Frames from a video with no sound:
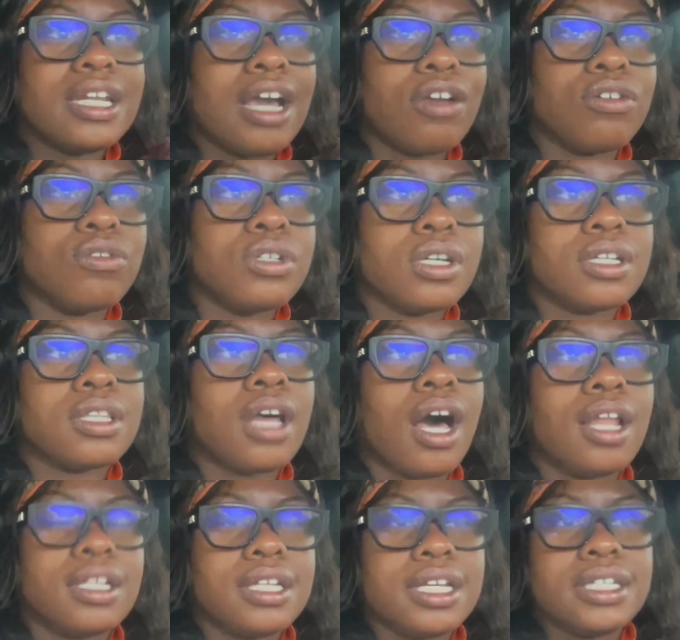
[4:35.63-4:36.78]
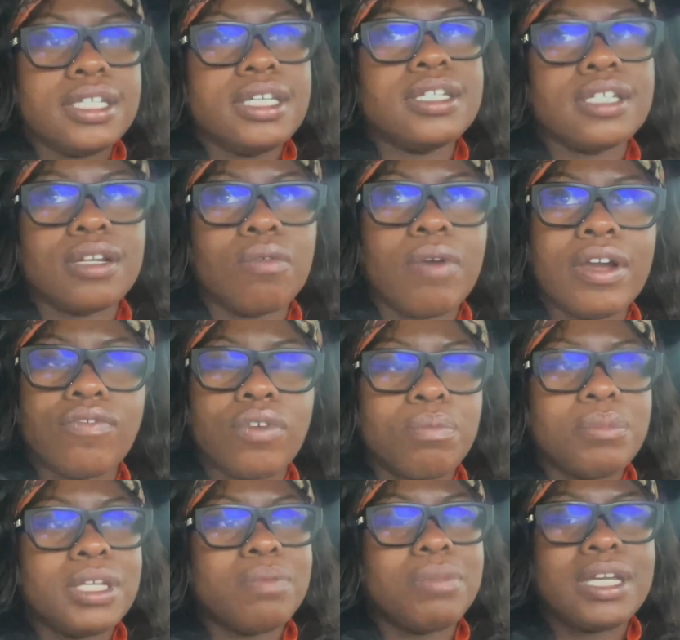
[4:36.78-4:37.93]
Now you took the holiday season away from
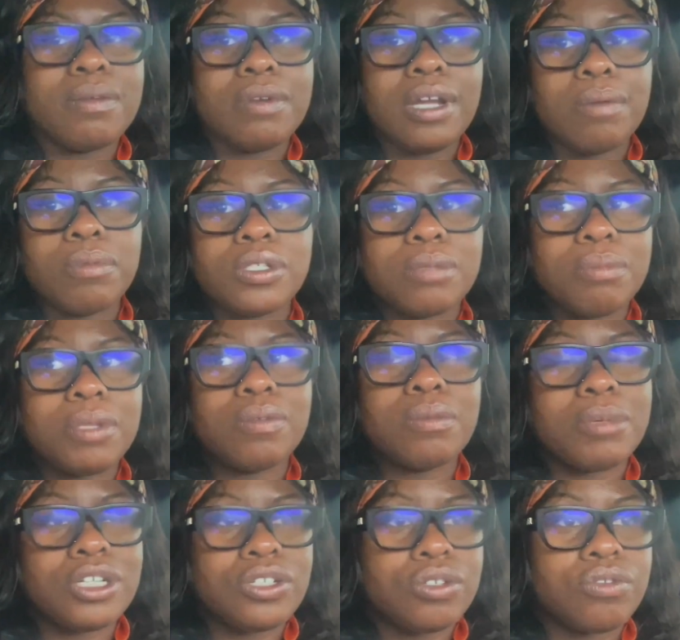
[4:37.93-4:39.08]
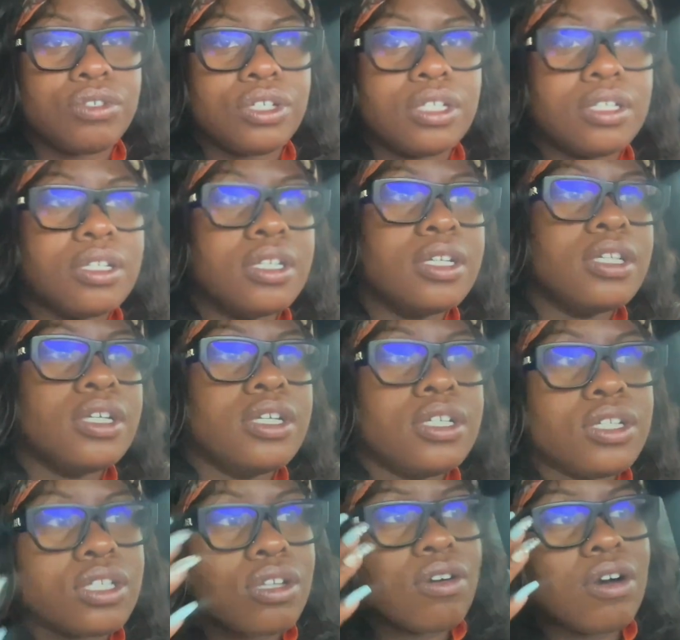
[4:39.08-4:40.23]
me being able to be with my children.
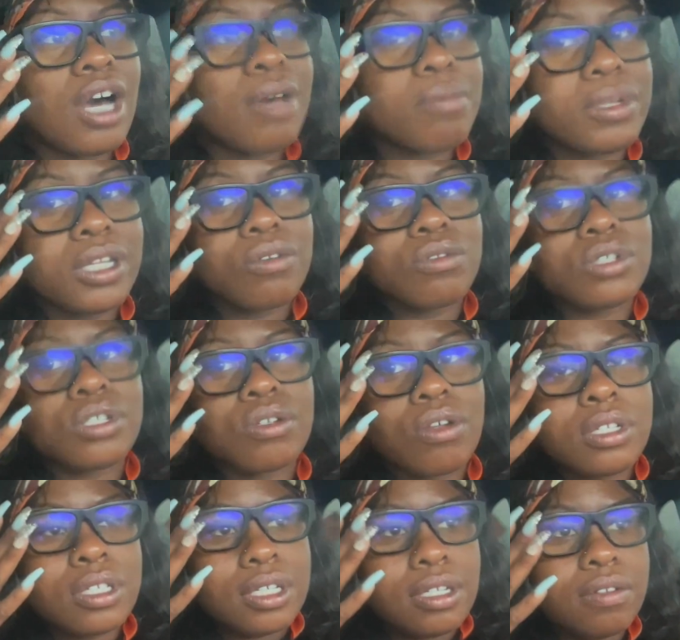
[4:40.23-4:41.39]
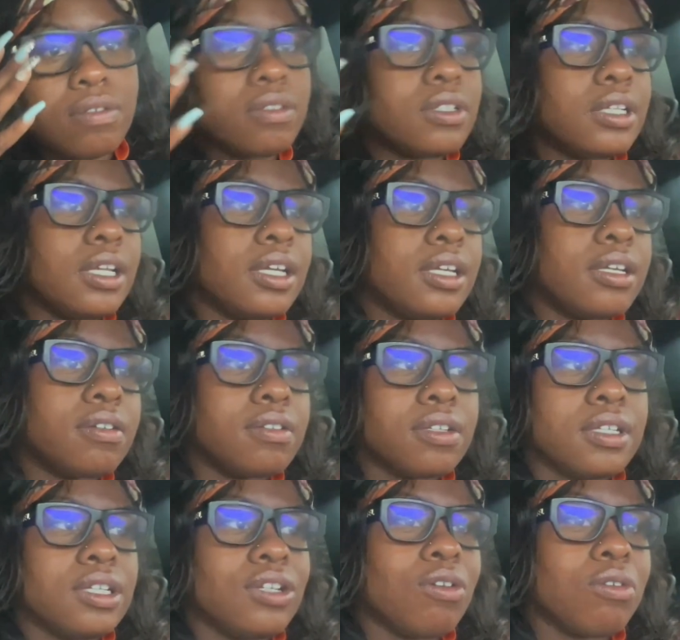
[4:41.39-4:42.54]
So I'm a little salty, like
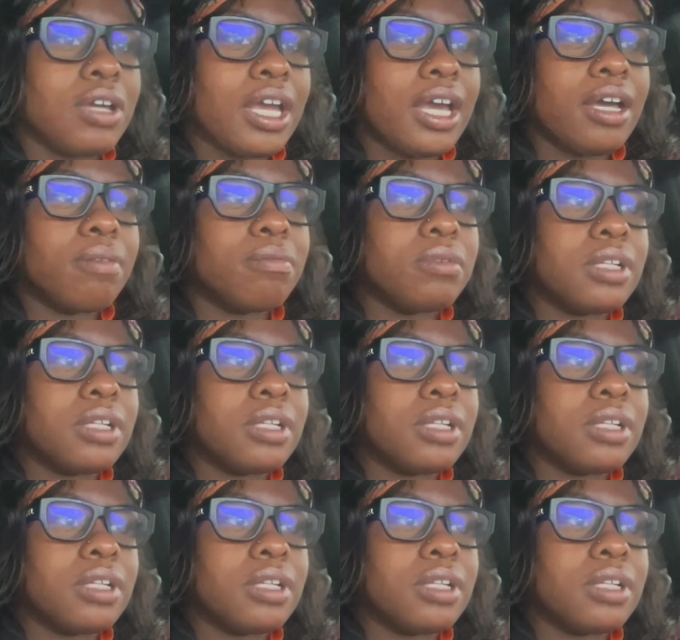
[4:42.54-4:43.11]
no cap.